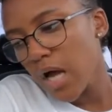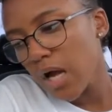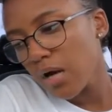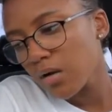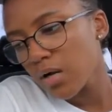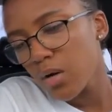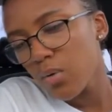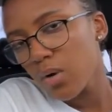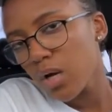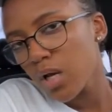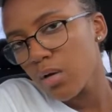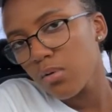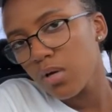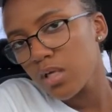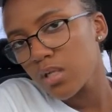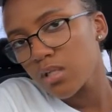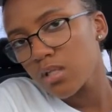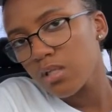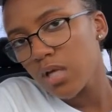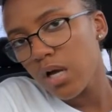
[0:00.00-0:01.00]
I don't know what it
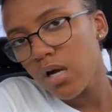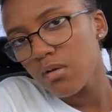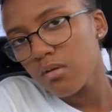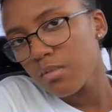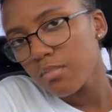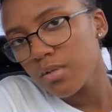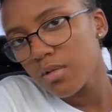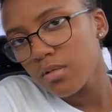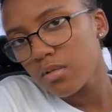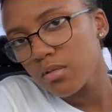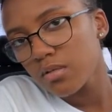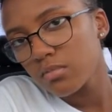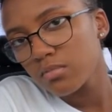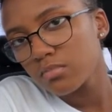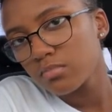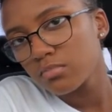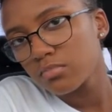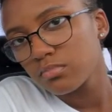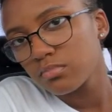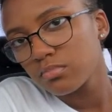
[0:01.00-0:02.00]
was. I don't remember.
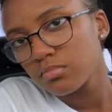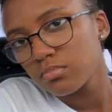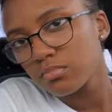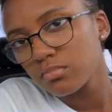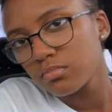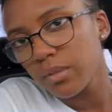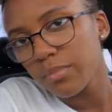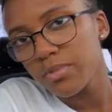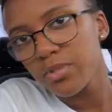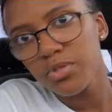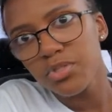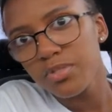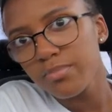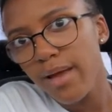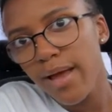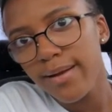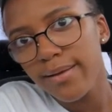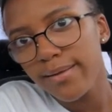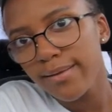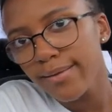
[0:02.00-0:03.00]
I'm so
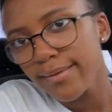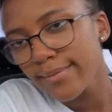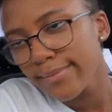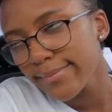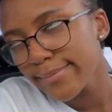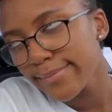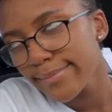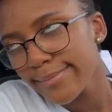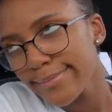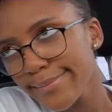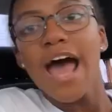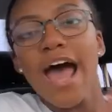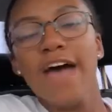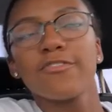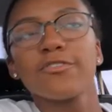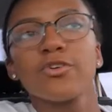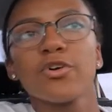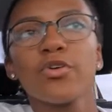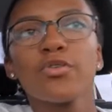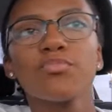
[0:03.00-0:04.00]
dramatic.
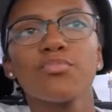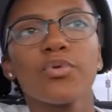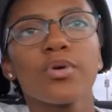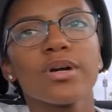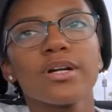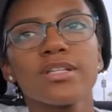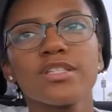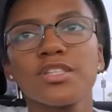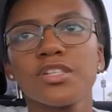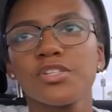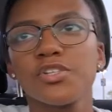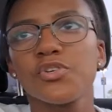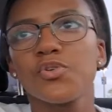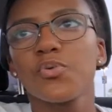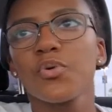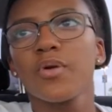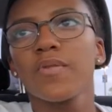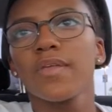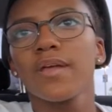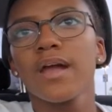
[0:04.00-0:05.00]
I've grown more
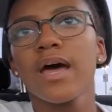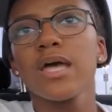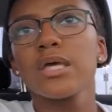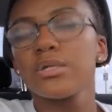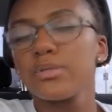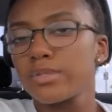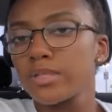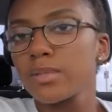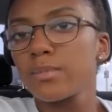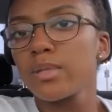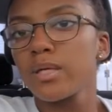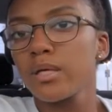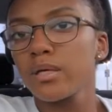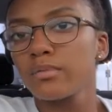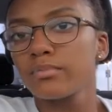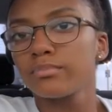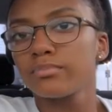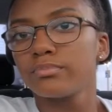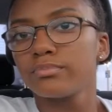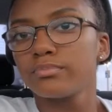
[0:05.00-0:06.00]
insecure than I used to be.
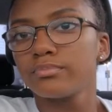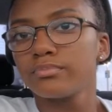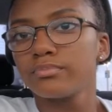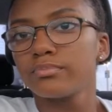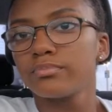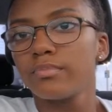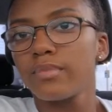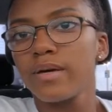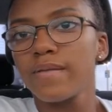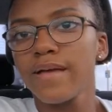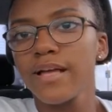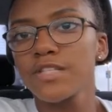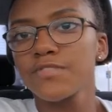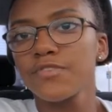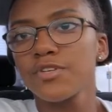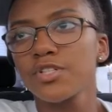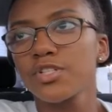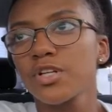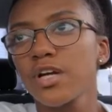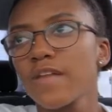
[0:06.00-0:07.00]
That's
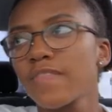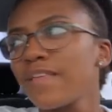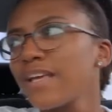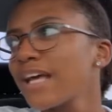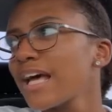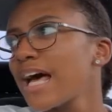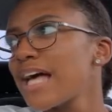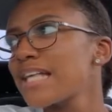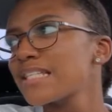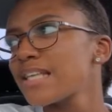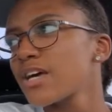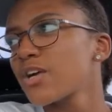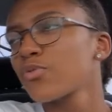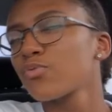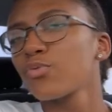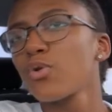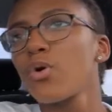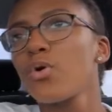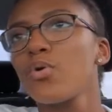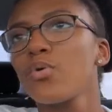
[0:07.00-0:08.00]
for sure. I think as I
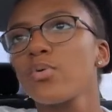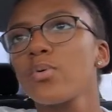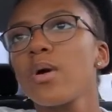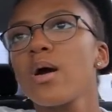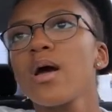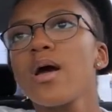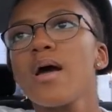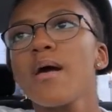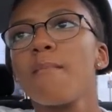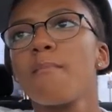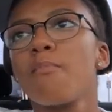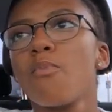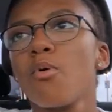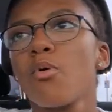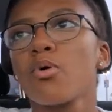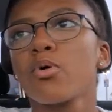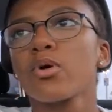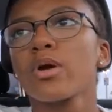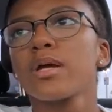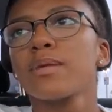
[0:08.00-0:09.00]
grow
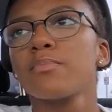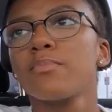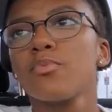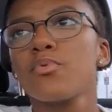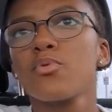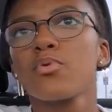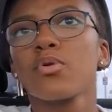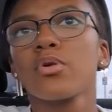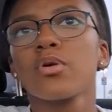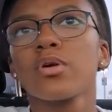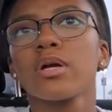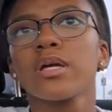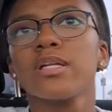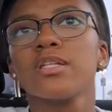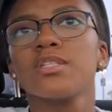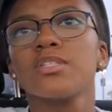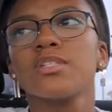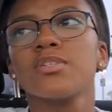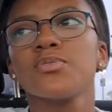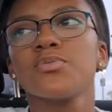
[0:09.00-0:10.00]
more and more
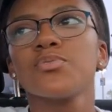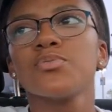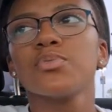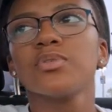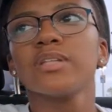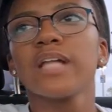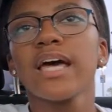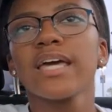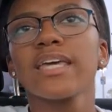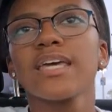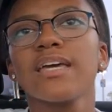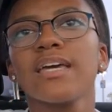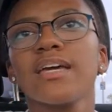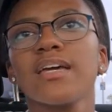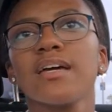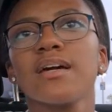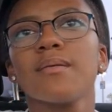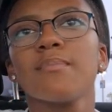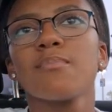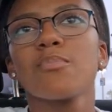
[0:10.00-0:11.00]
into
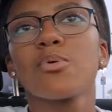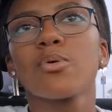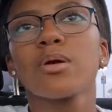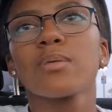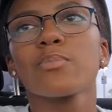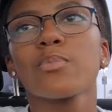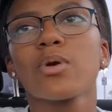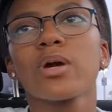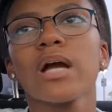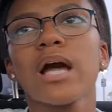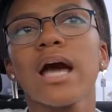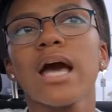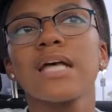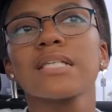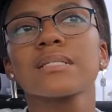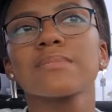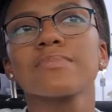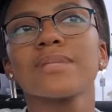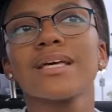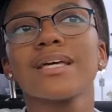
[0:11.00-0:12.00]
liking more and more
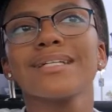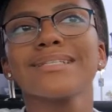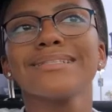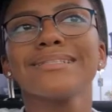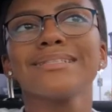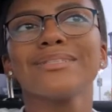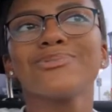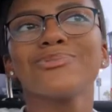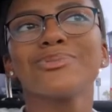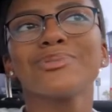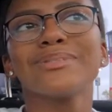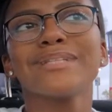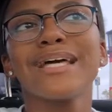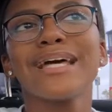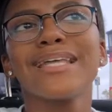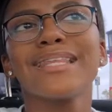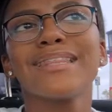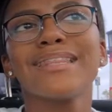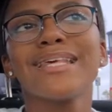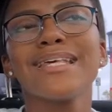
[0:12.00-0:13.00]
guys, I'm like, oh, well,
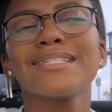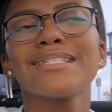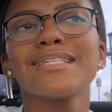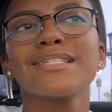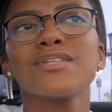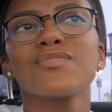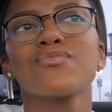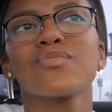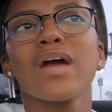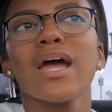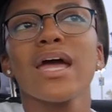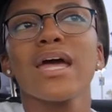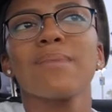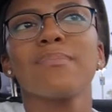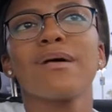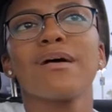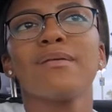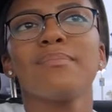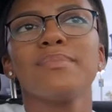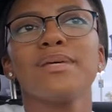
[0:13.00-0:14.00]
like, this isn't right
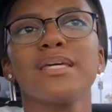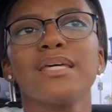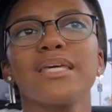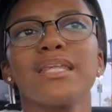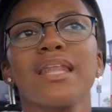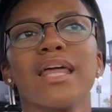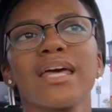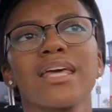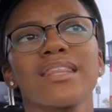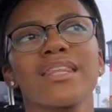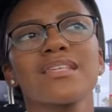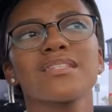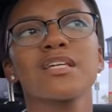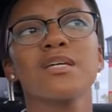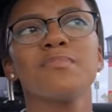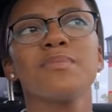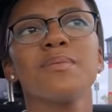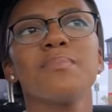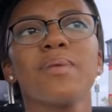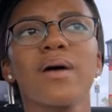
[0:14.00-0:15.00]
about me. Like, this
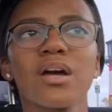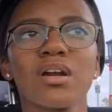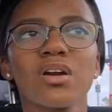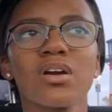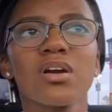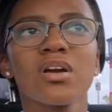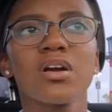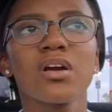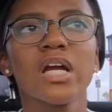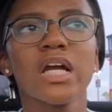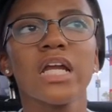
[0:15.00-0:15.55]
could be better.